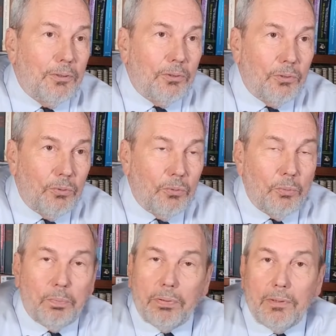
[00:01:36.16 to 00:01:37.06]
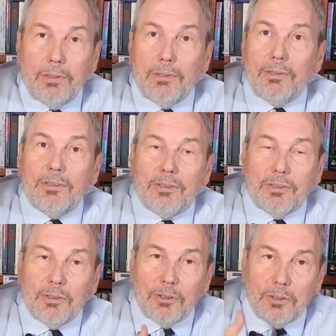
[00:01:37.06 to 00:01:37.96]
could you
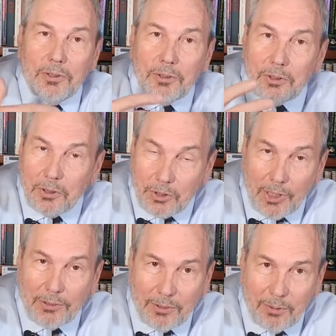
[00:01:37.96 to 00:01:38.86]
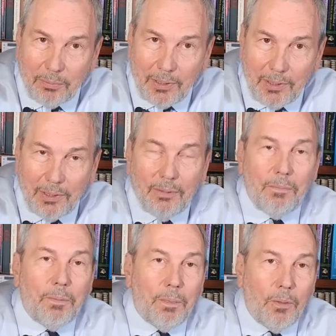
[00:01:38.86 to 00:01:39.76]
please suggest to
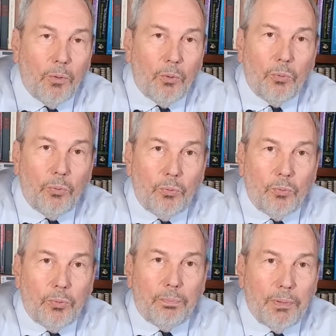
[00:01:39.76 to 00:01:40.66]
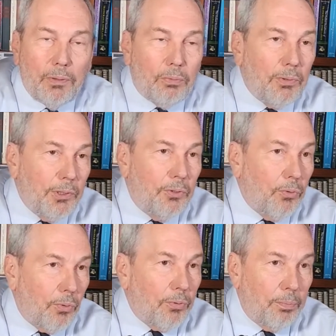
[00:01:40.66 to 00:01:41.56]
me who would be a really
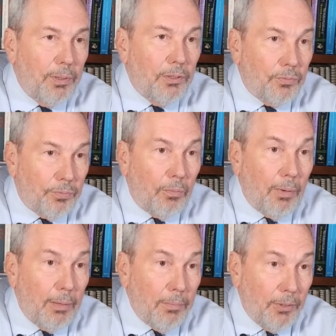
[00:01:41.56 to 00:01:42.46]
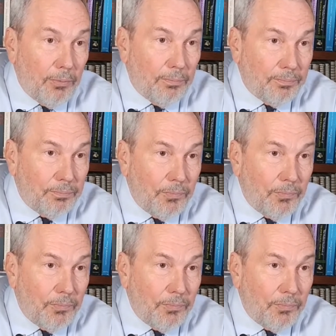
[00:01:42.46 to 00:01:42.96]
good orthopedist for my mother?